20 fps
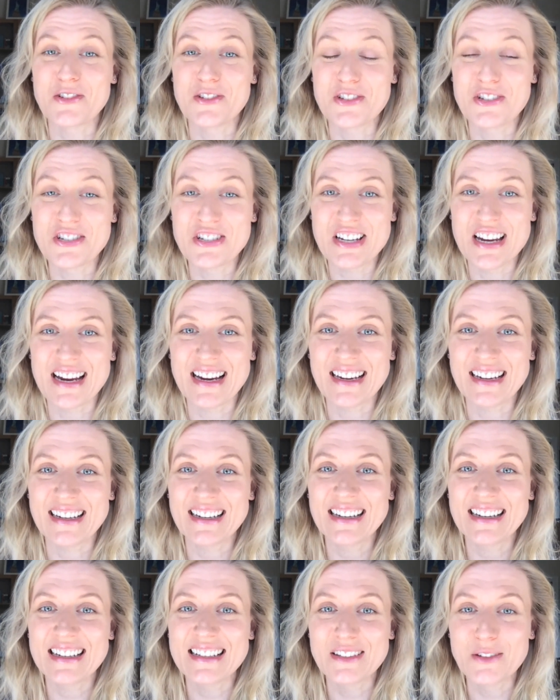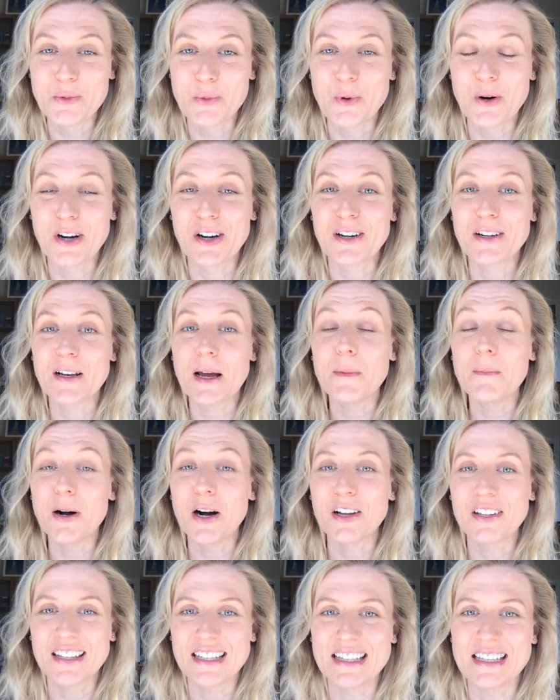to share the word
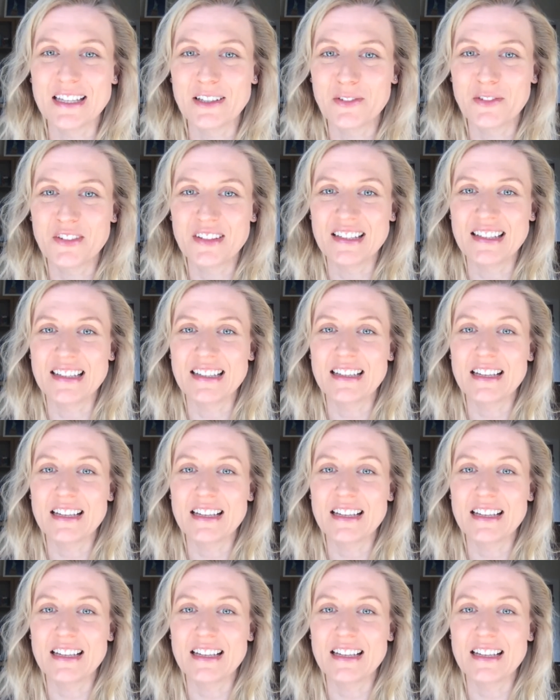about EFT,